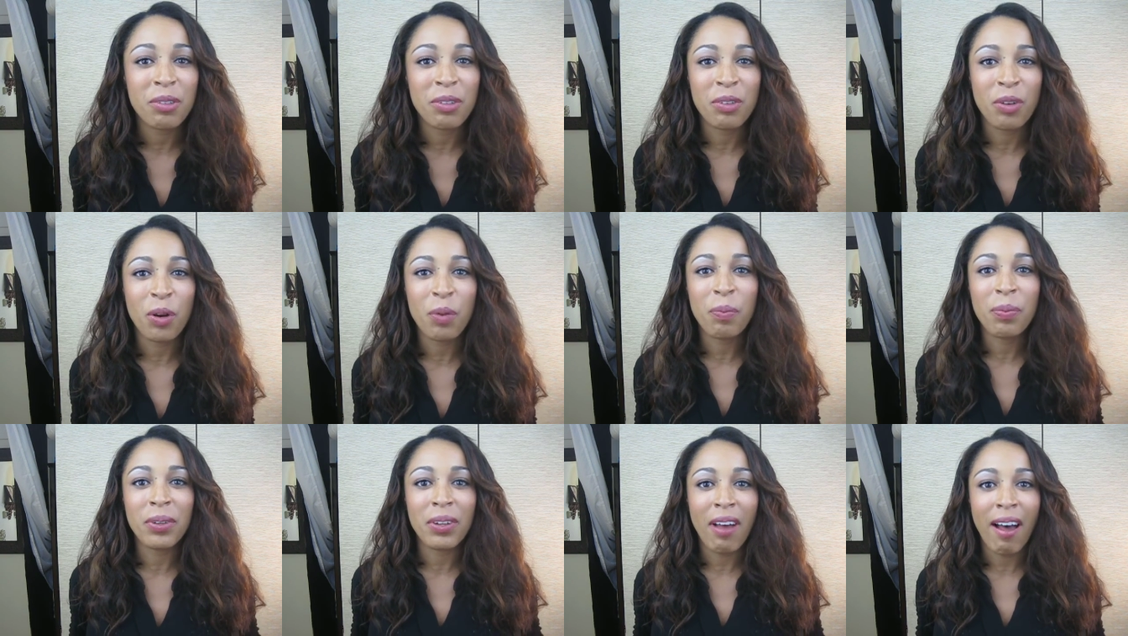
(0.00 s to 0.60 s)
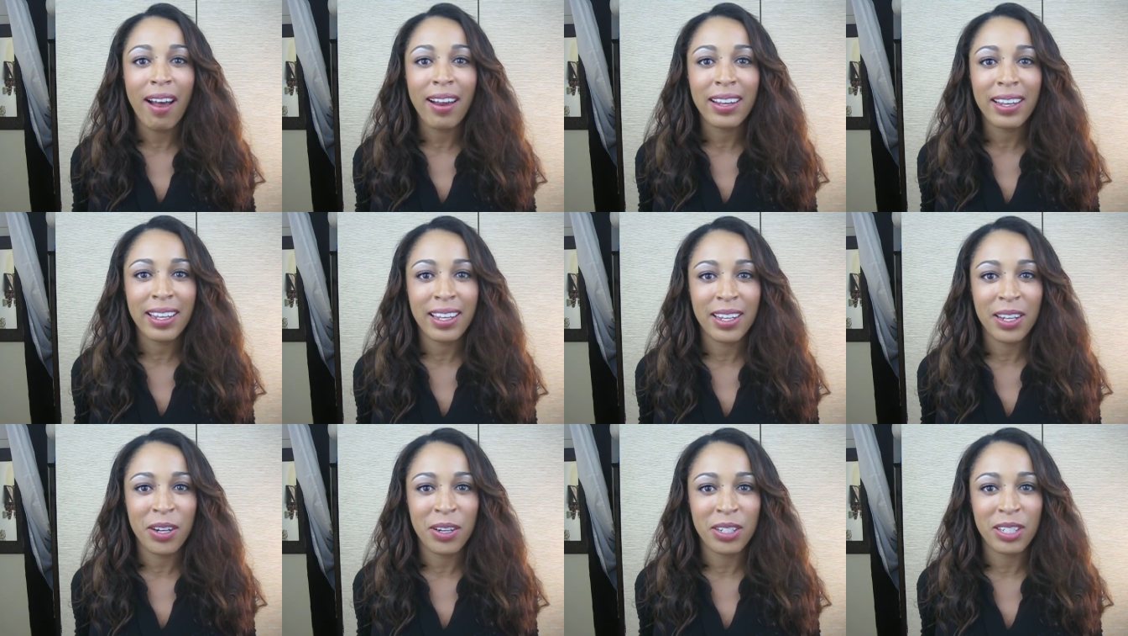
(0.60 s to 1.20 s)
You're
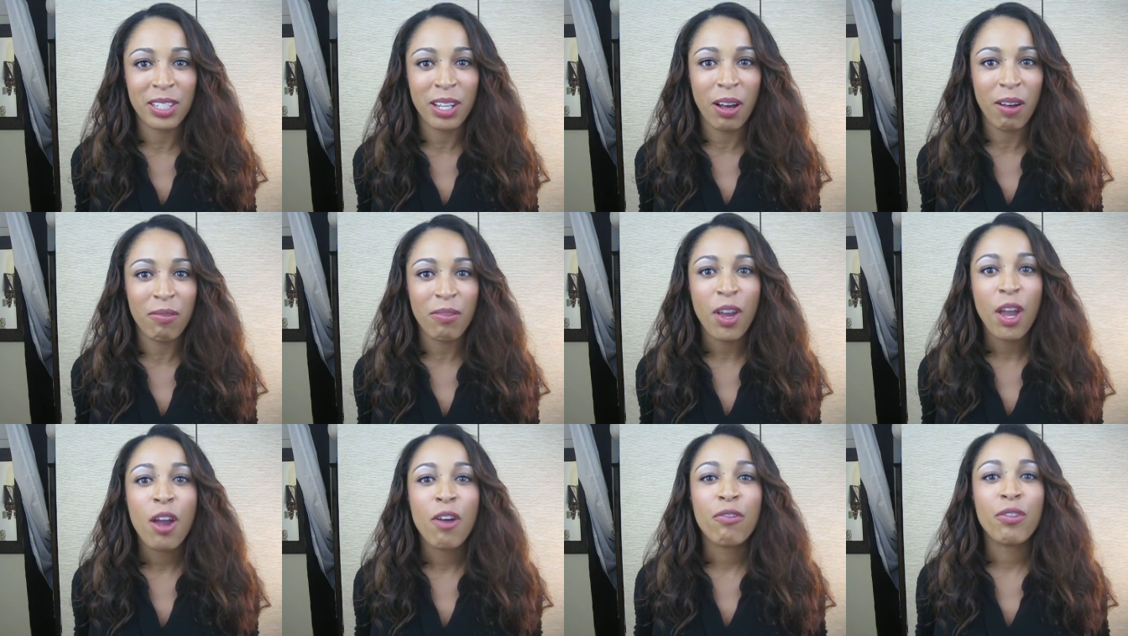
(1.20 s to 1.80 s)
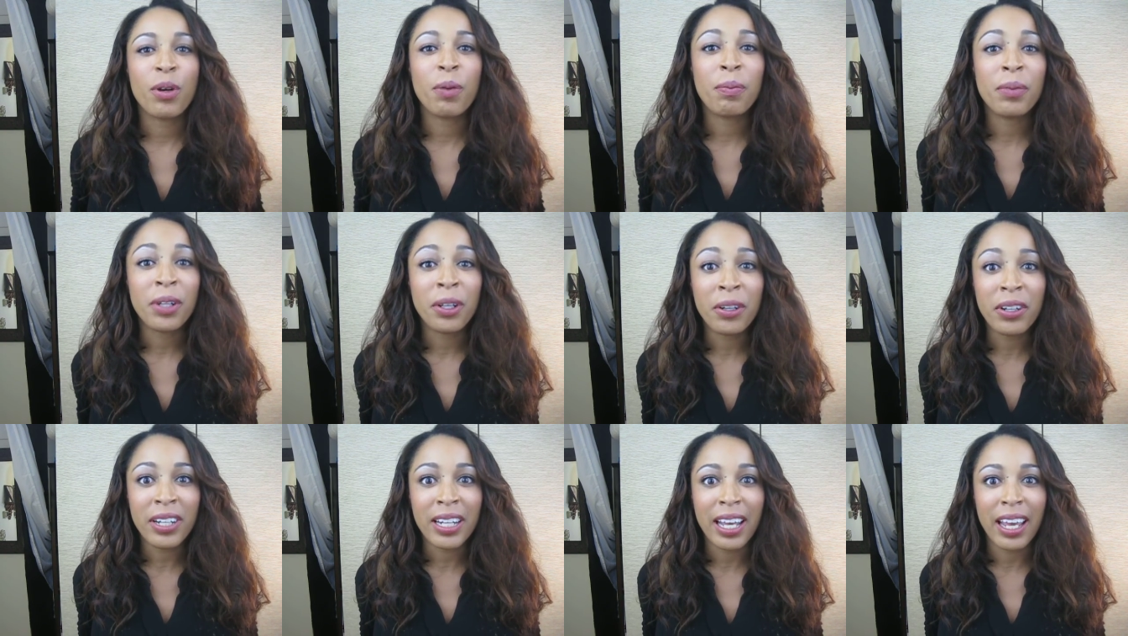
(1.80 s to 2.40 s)
blocking yourself from
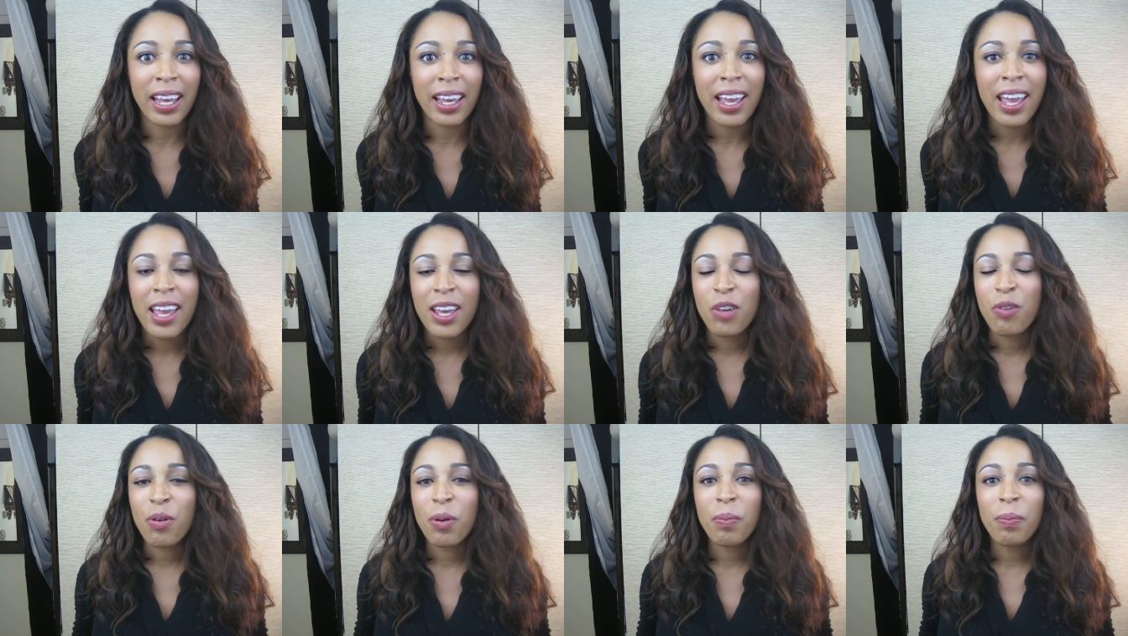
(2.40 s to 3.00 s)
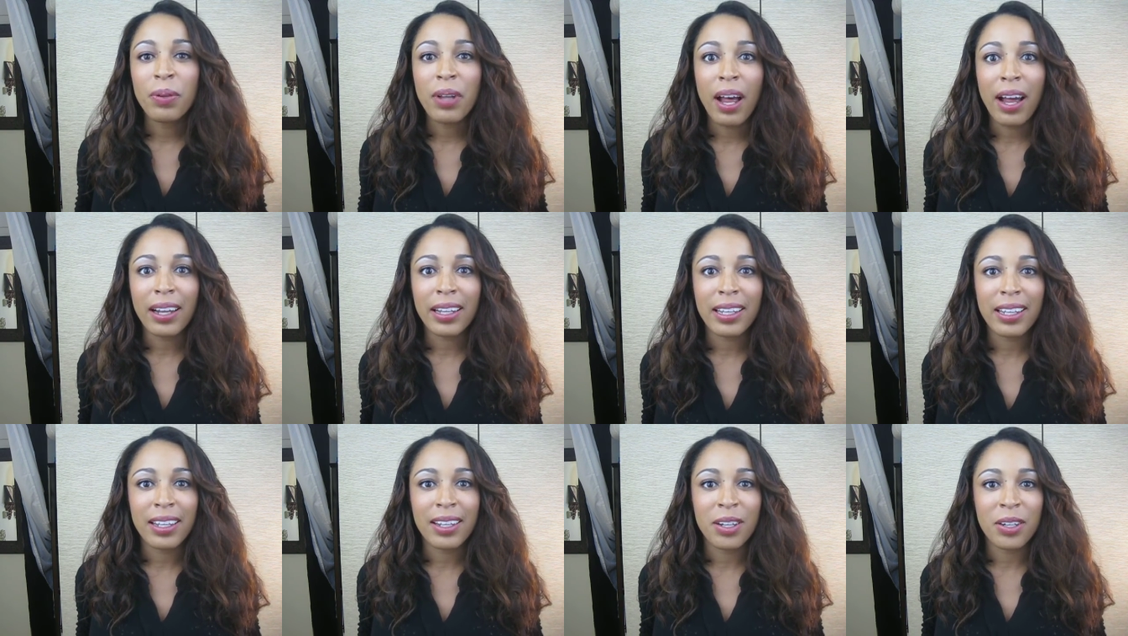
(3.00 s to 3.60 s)
learning. You're
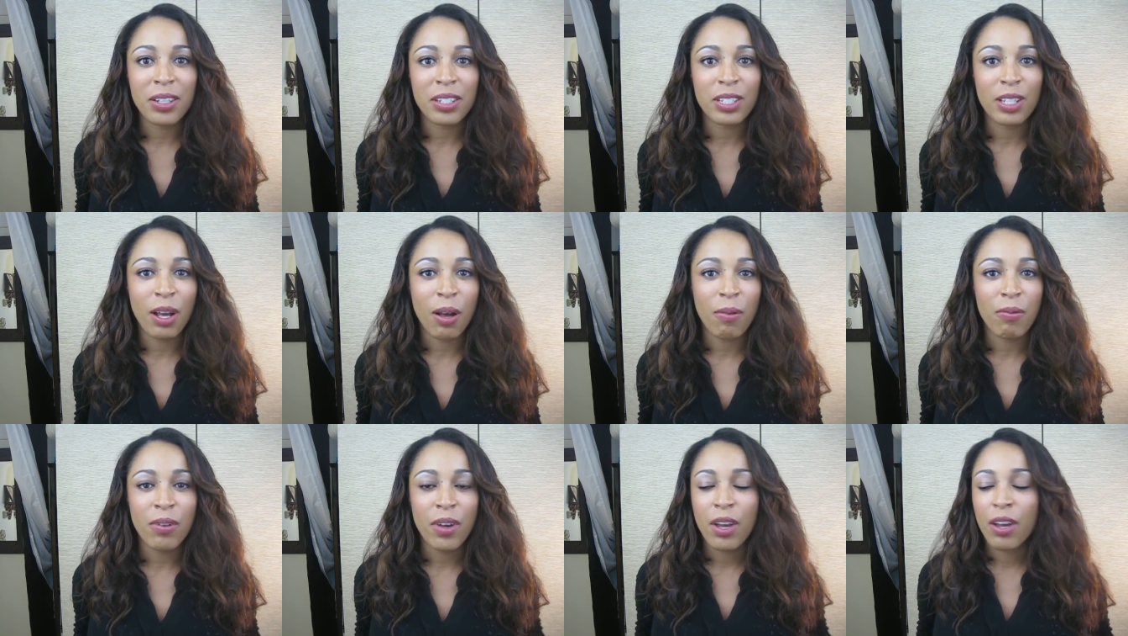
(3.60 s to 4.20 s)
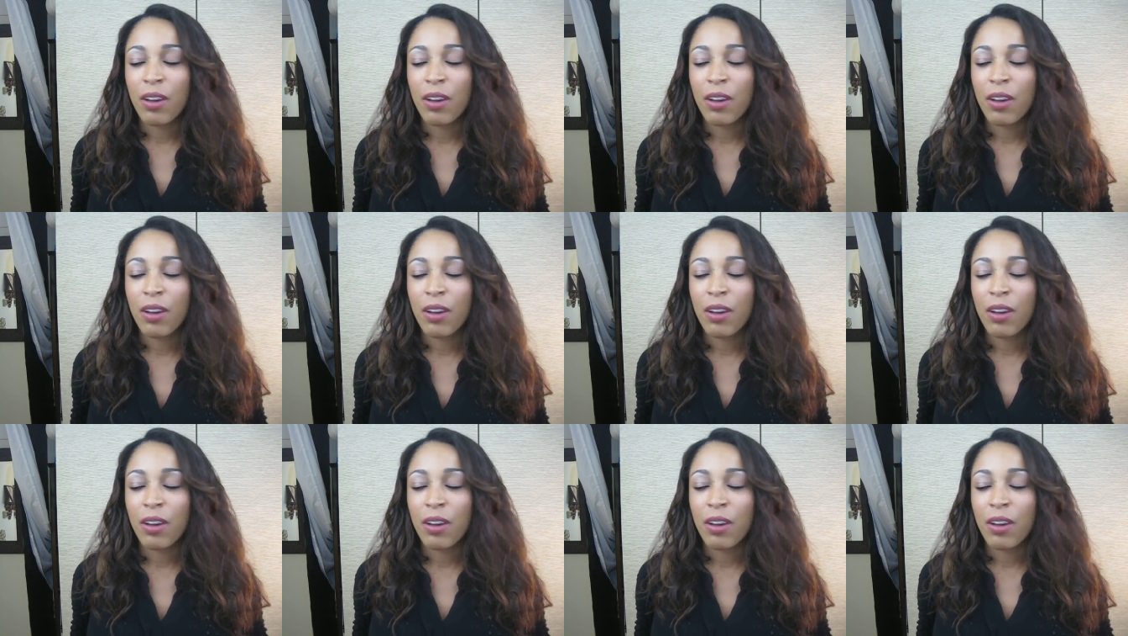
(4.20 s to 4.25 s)
blocking yourself